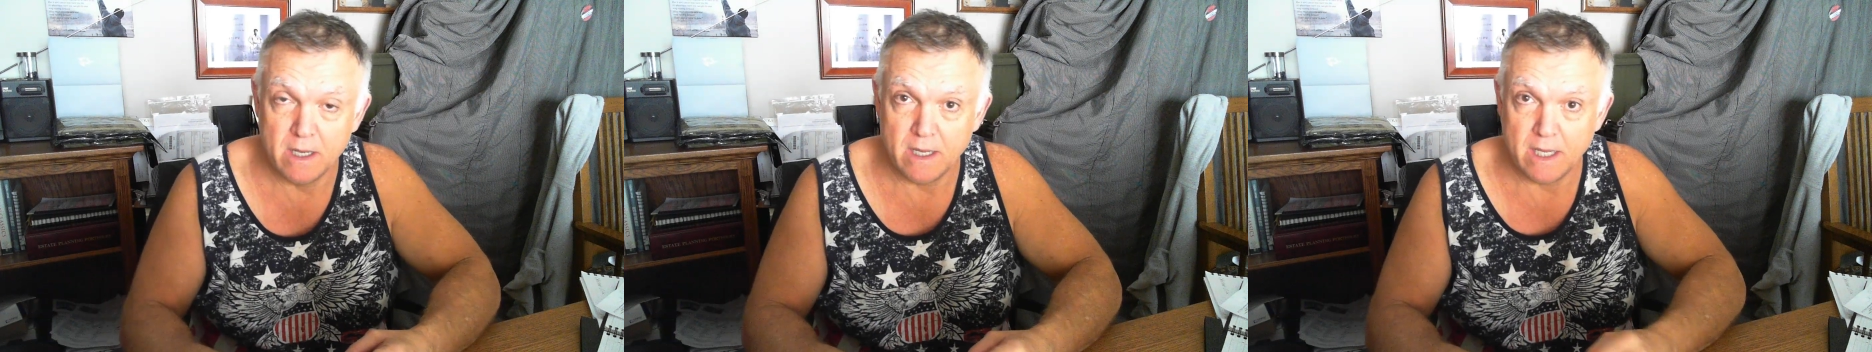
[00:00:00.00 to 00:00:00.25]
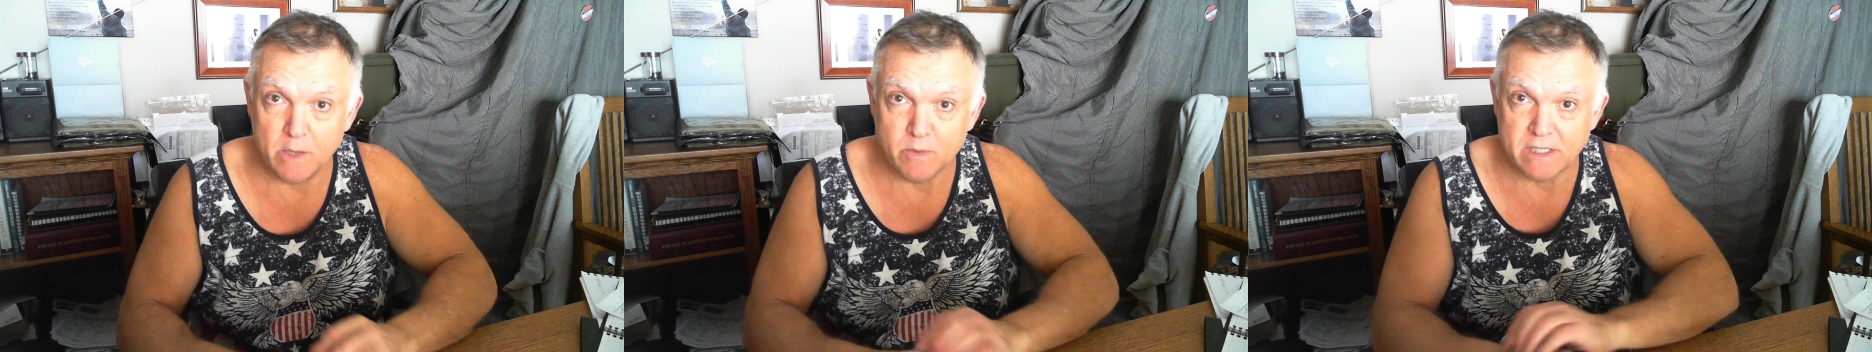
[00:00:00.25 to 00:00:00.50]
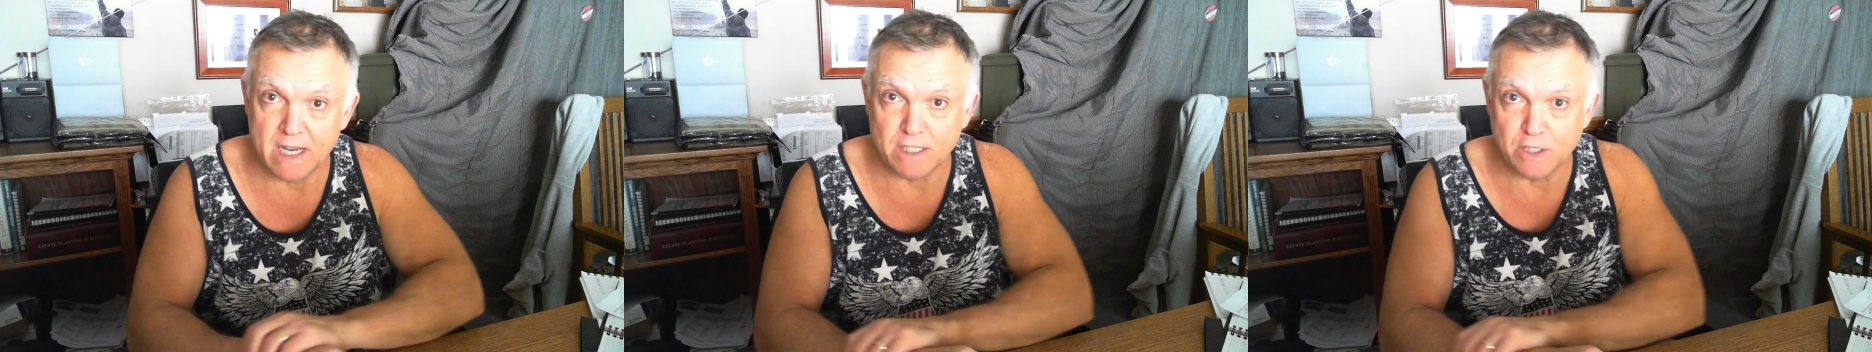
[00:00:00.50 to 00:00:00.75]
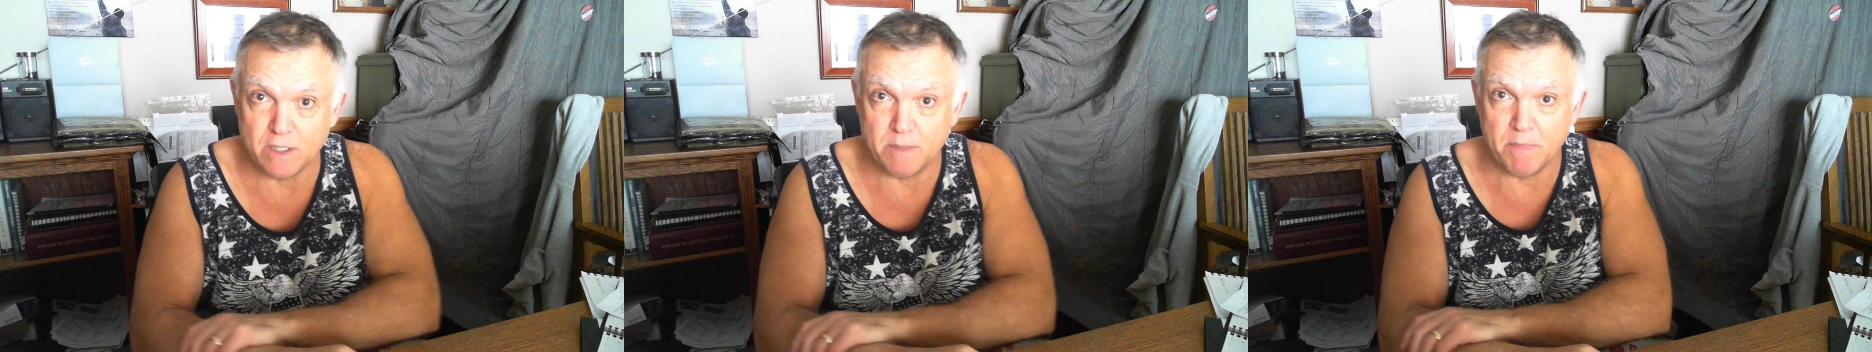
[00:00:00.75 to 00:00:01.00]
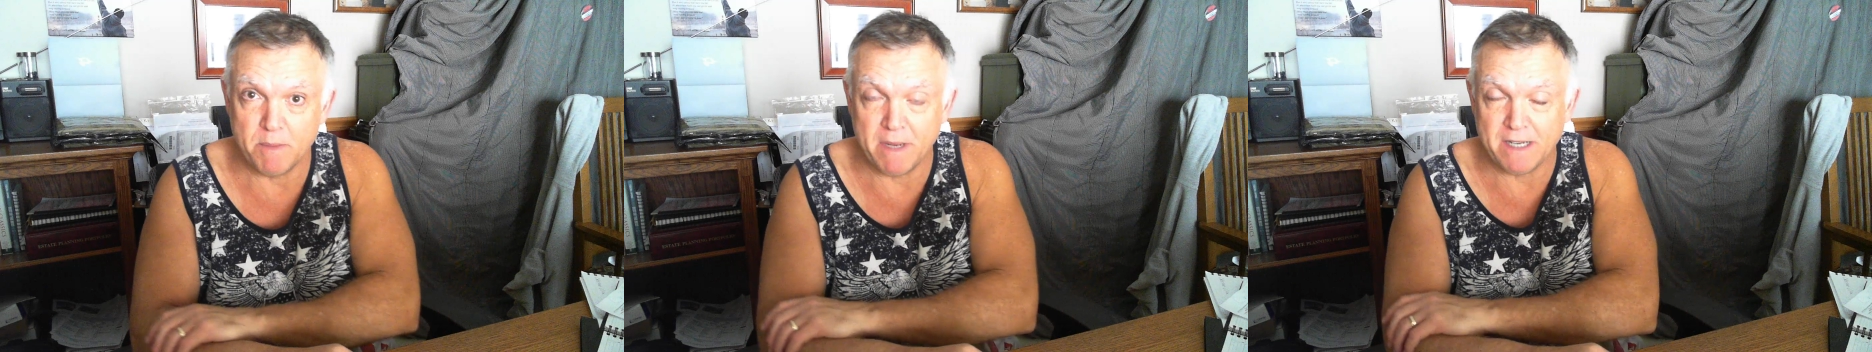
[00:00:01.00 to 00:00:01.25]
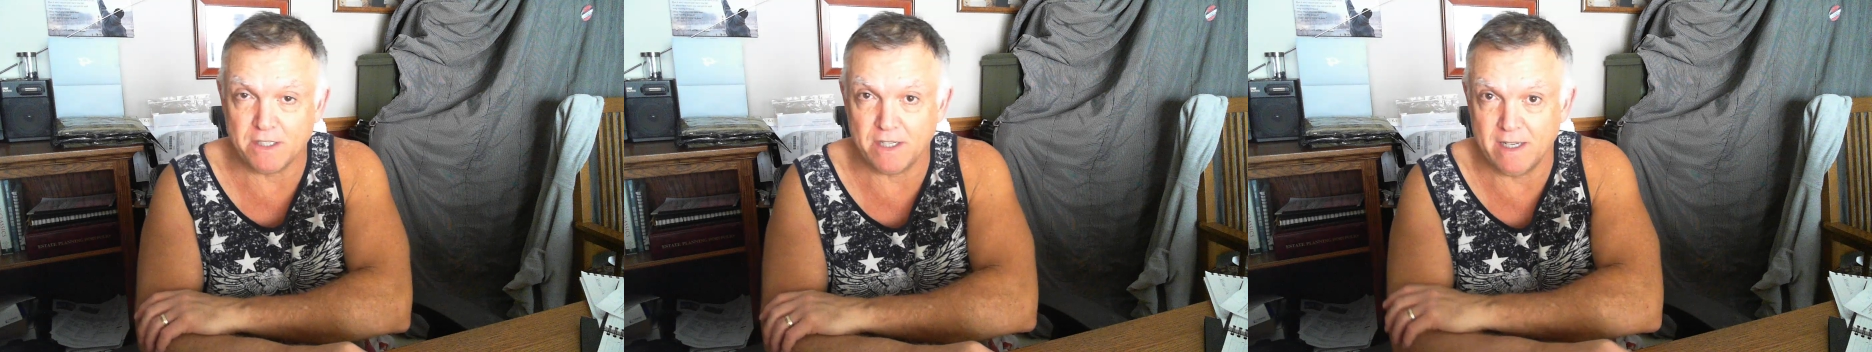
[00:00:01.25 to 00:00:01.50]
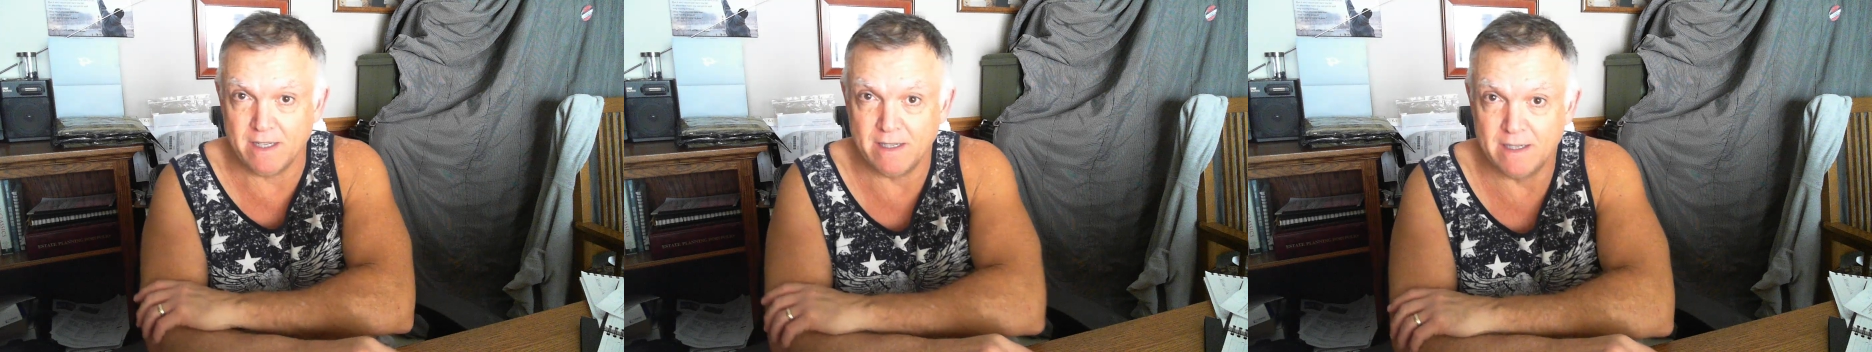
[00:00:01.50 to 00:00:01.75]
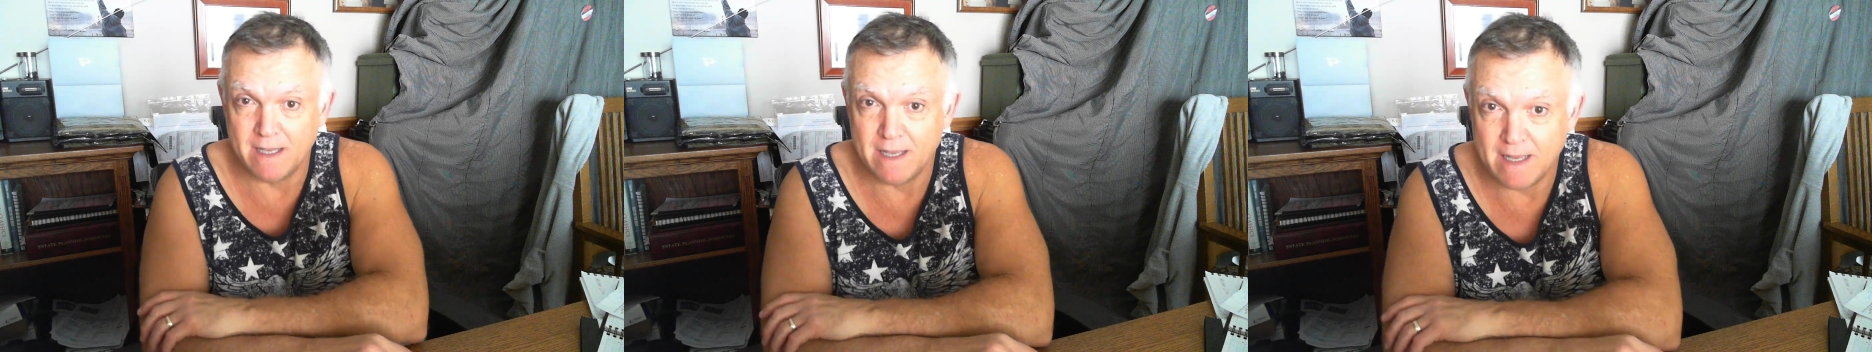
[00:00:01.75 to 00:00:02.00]
He was actually a Mexican,
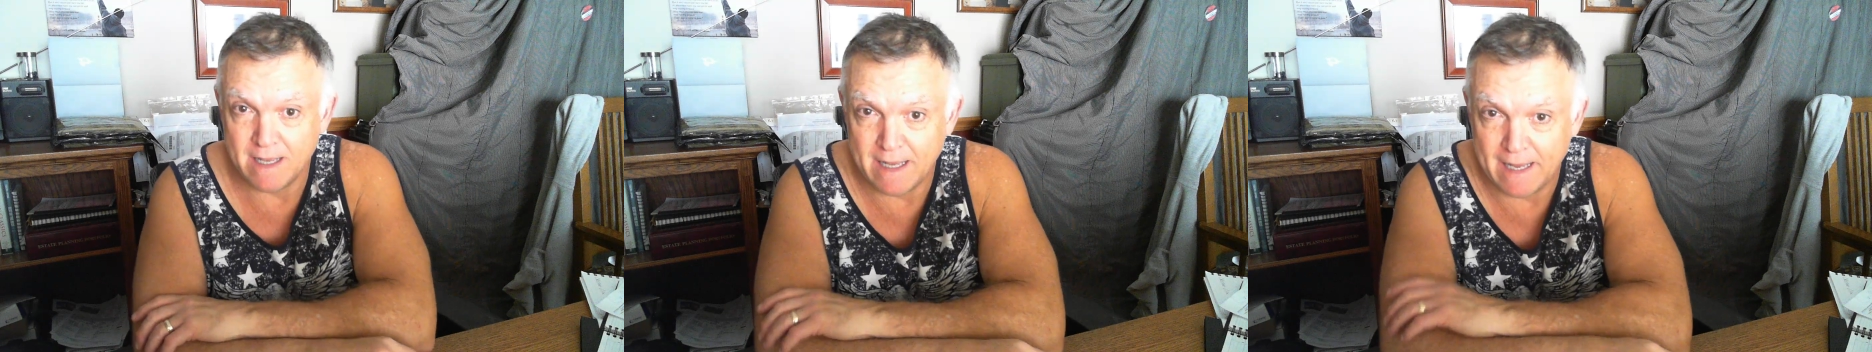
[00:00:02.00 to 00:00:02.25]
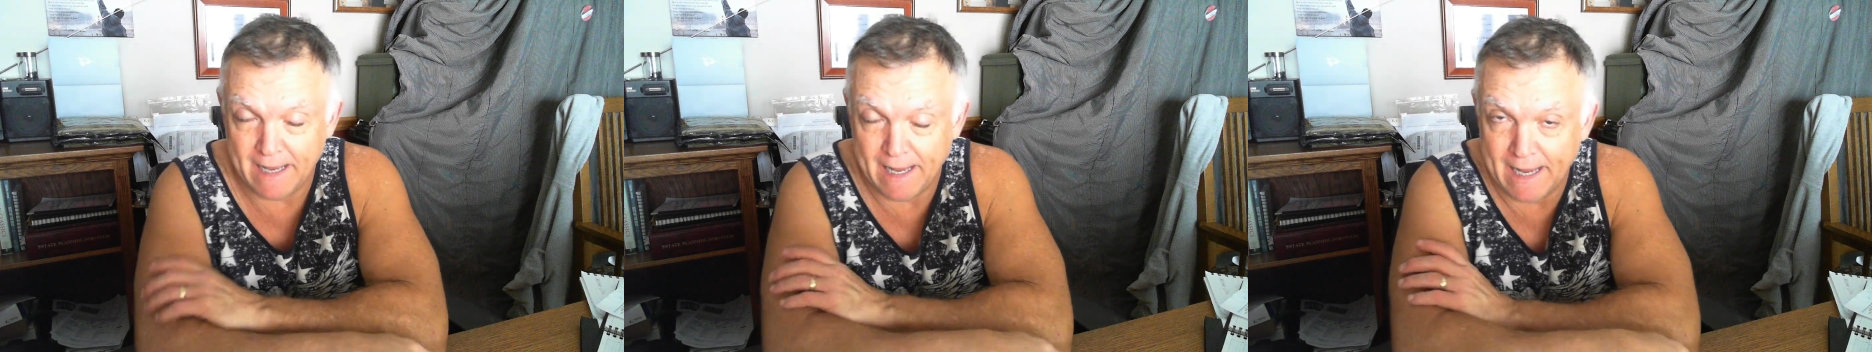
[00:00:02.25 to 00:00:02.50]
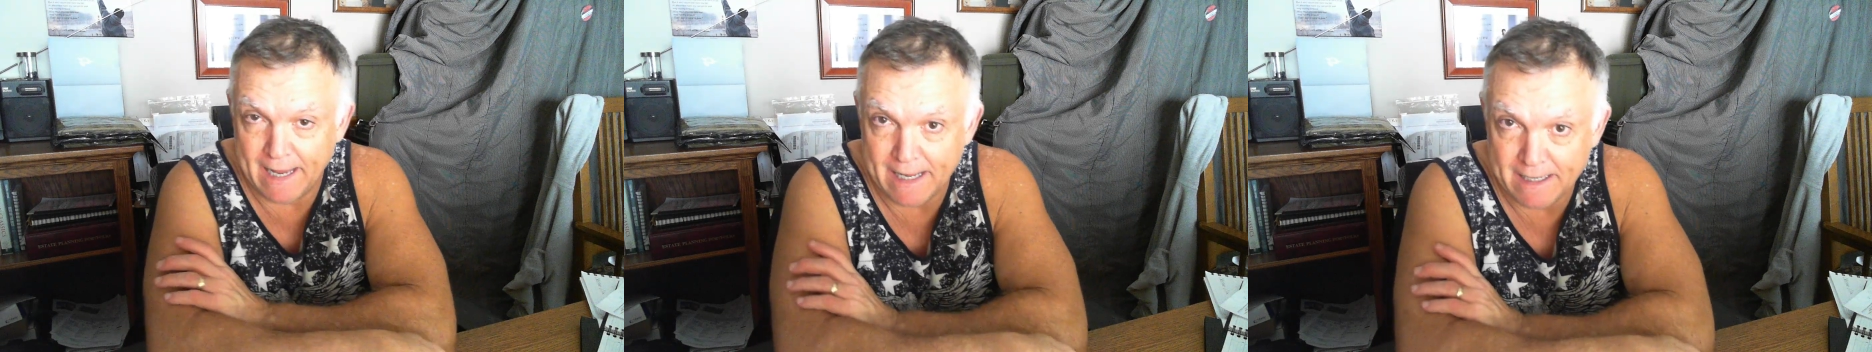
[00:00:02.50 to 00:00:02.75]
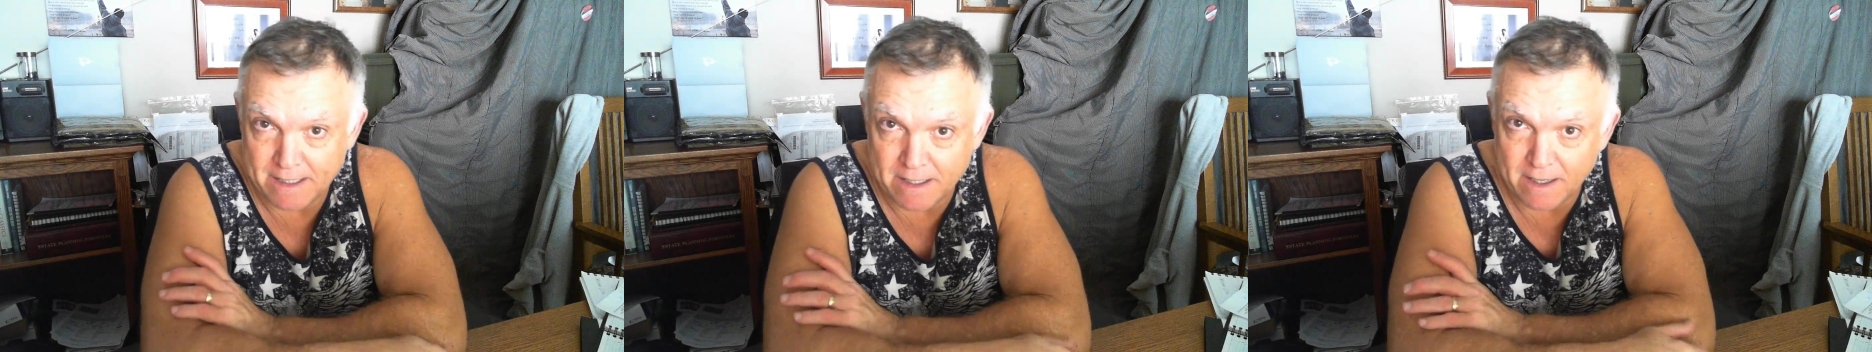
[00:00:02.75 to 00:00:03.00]
and